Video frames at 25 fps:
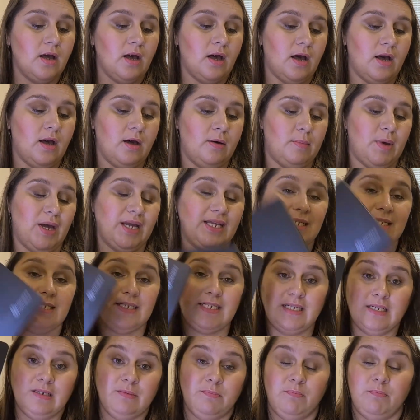I
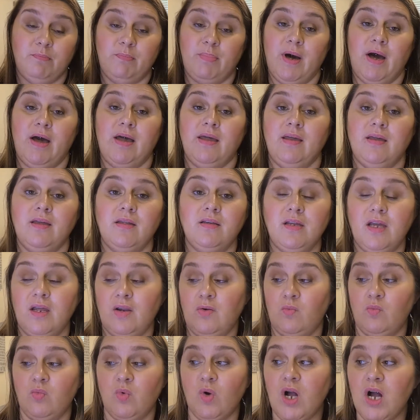did buy it
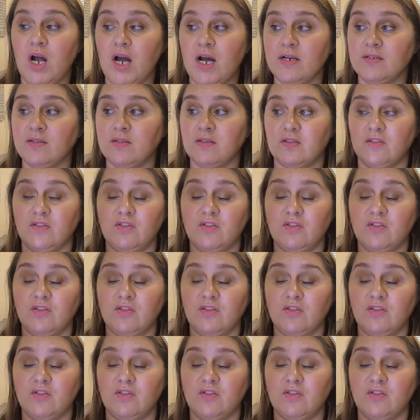at Ross,